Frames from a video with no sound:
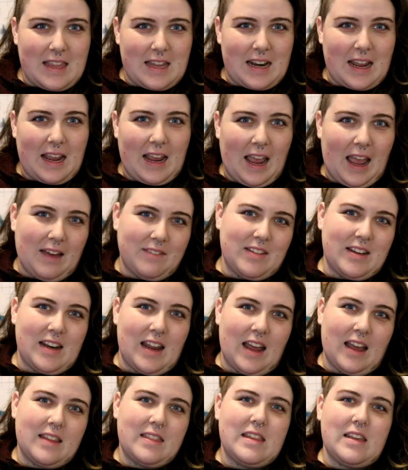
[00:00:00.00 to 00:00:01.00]
that I haven't
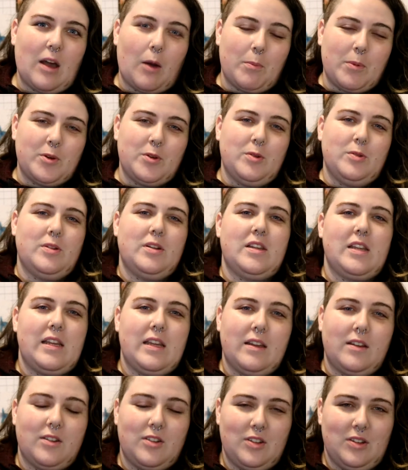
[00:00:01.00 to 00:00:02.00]
had the
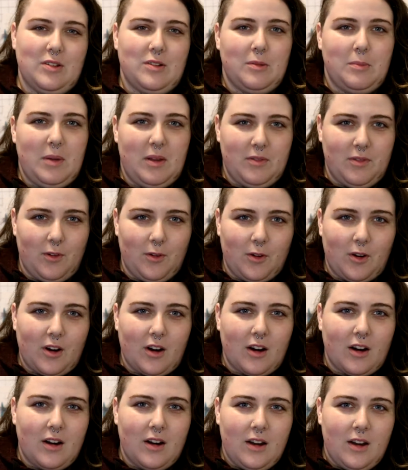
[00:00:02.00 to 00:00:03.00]
opportunity to
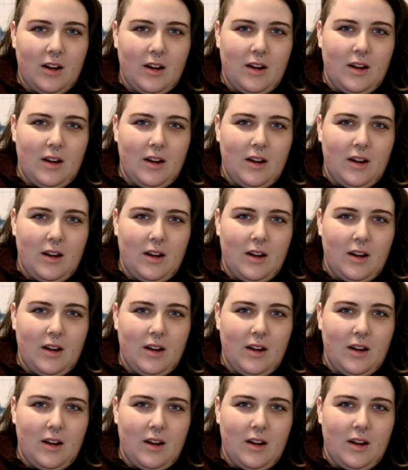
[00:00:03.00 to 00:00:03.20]
before.